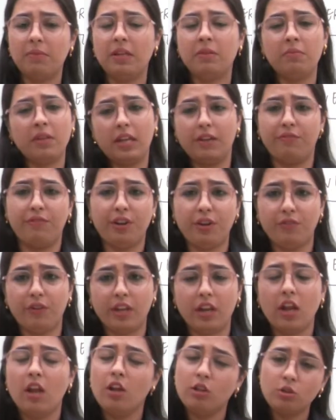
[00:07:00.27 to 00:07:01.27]
name
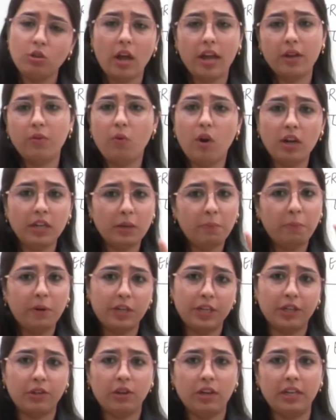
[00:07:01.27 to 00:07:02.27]
everywhere. So I want a
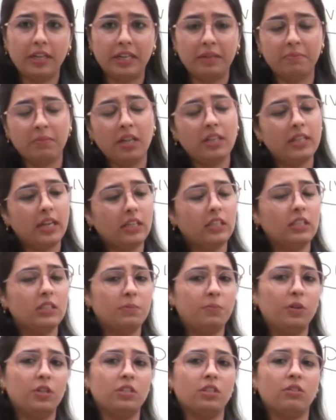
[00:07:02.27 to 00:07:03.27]
particular name now, that
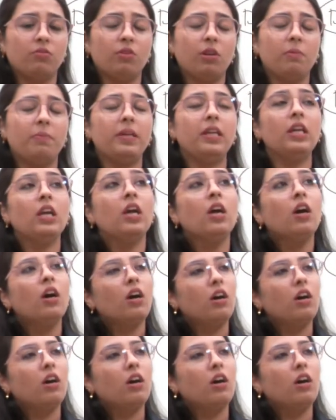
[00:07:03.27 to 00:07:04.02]
this person will be